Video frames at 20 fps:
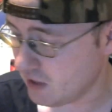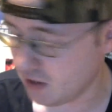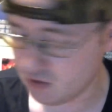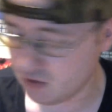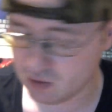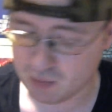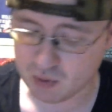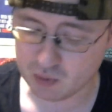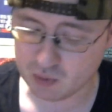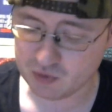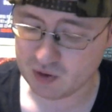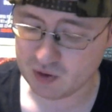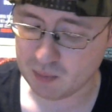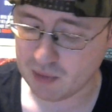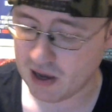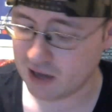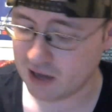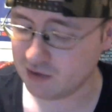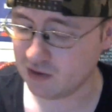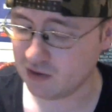as opposed to
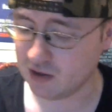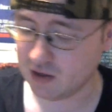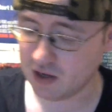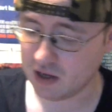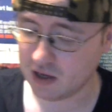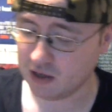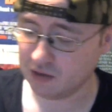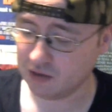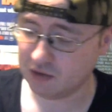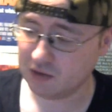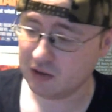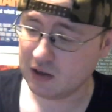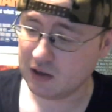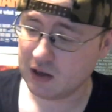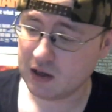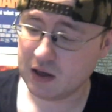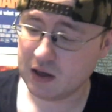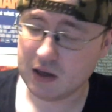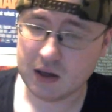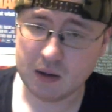Basket Case.
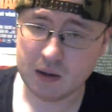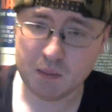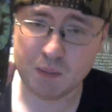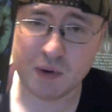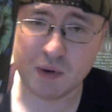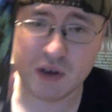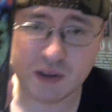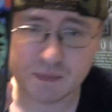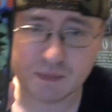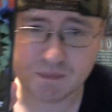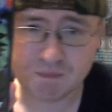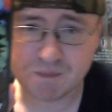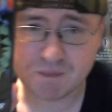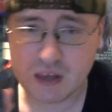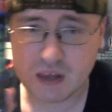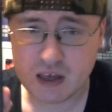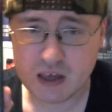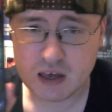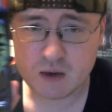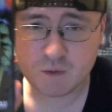But
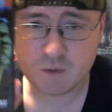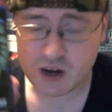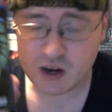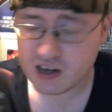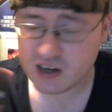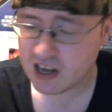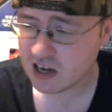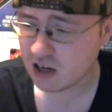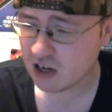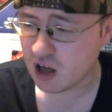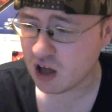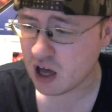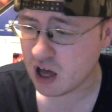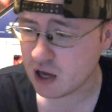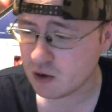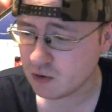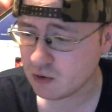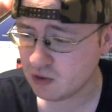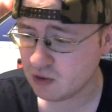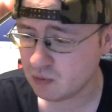Frank
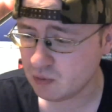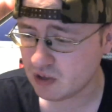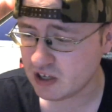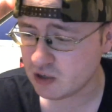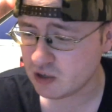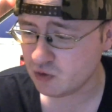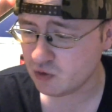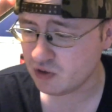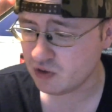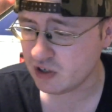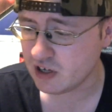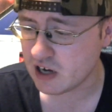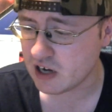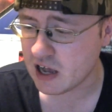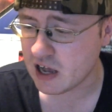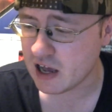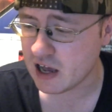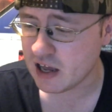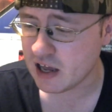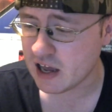Henenlotter seems like an interesting
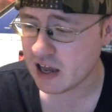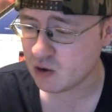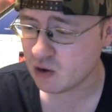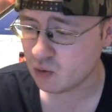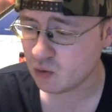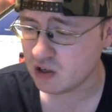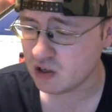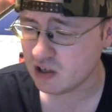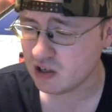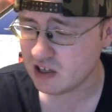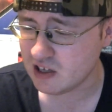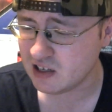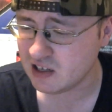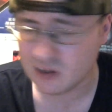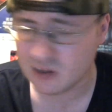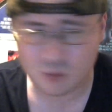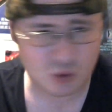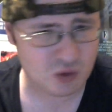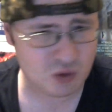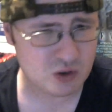guy. I know he, he
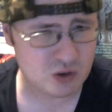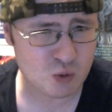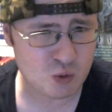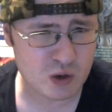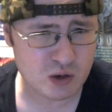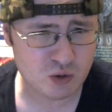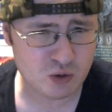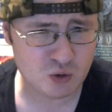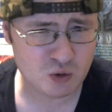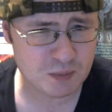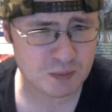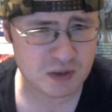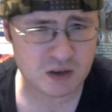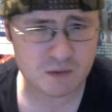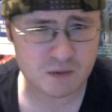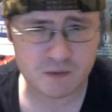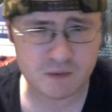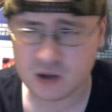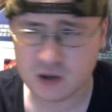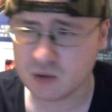didn't really direct too many
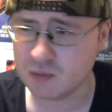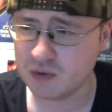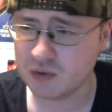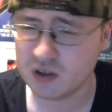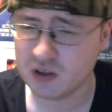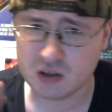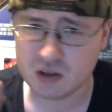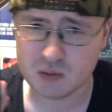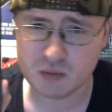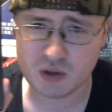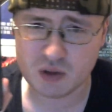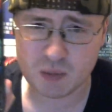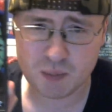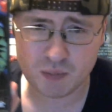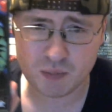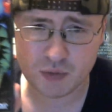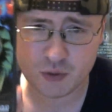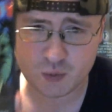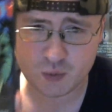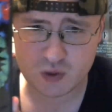films. He, the
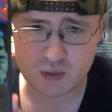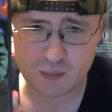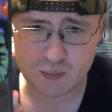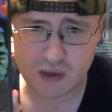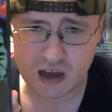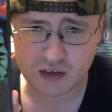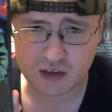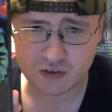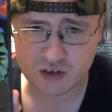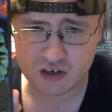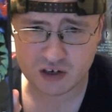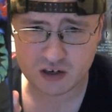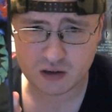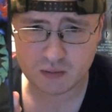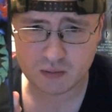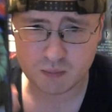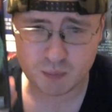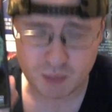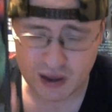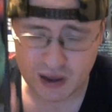three Basket,
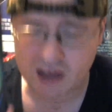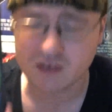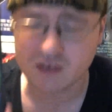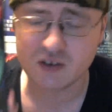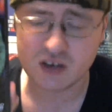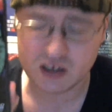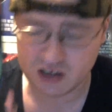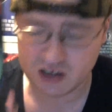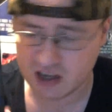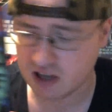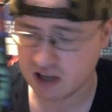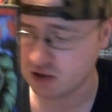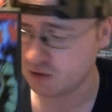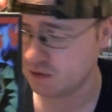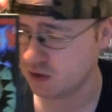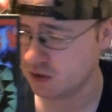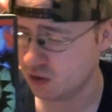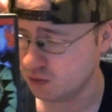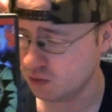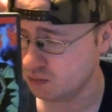Case
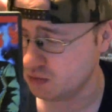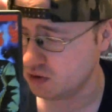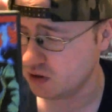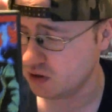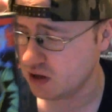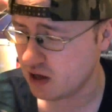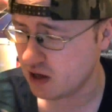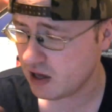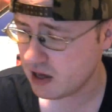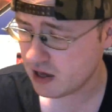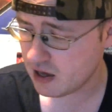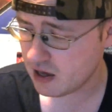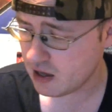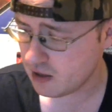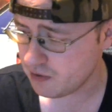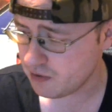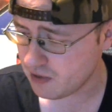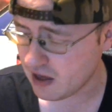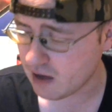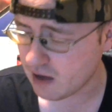films,
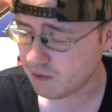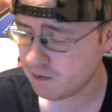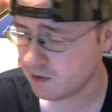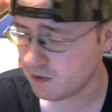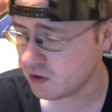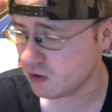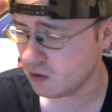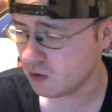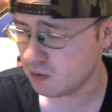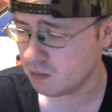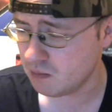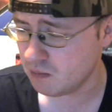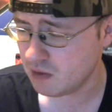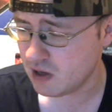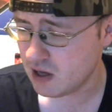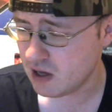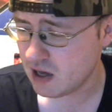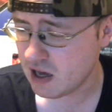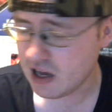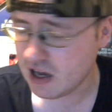that film,
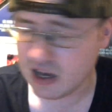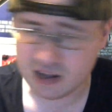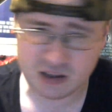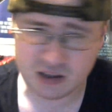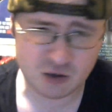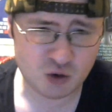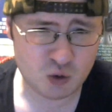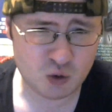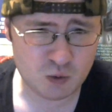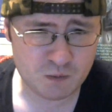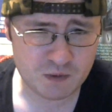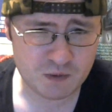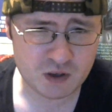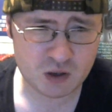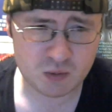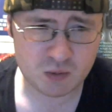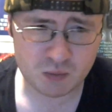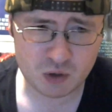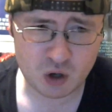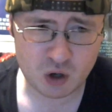and then two
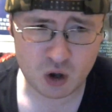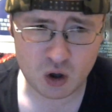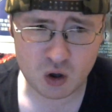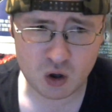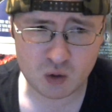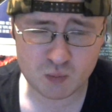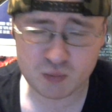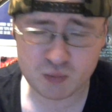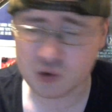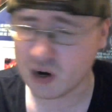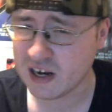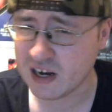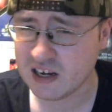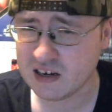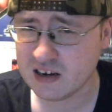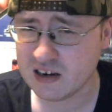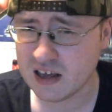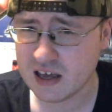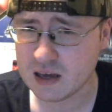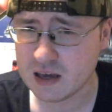films called
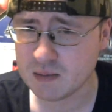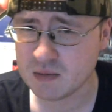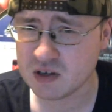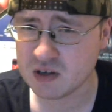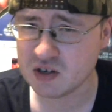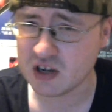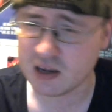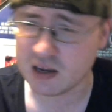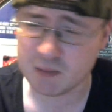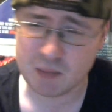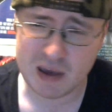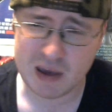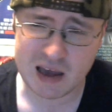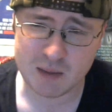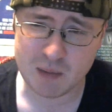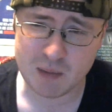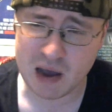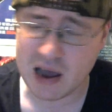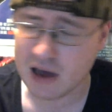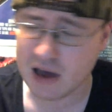Brain Damage and
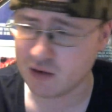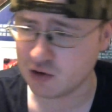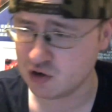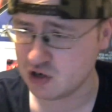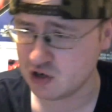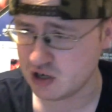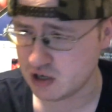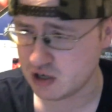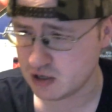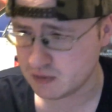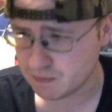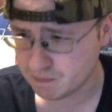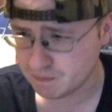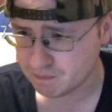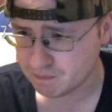Bad Biology.